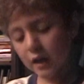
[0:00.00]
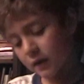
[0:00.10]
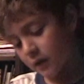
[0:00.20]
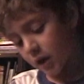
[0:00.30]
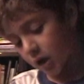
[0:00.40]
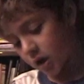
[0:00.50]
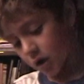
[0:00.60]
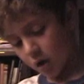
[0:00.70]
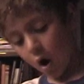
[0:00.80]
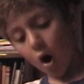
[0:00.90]
The
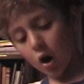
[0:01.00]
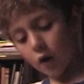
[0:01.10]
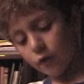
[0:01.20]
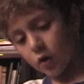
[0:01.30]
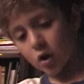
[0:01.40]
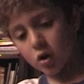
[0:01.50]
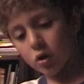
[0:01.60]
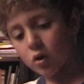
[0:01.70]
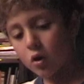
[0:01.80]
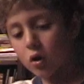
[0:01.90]
all of the
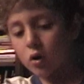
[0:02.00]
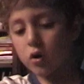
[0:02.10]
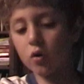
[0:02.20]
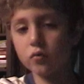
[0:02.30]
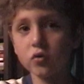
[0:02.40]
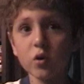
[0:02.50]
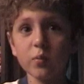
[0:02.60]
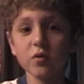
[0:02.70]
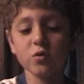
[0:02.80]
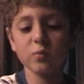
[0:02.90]
clone
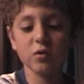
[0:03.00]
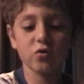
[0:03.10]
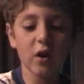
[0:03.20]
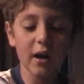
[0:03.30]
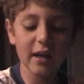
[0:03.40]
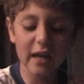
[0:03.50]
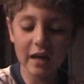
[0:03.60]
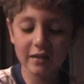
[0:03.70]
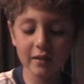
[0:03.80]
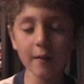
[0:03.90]
troopers was trying to
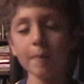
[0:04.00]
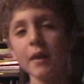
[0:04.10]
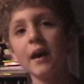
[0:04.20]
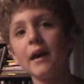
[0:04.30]
get them,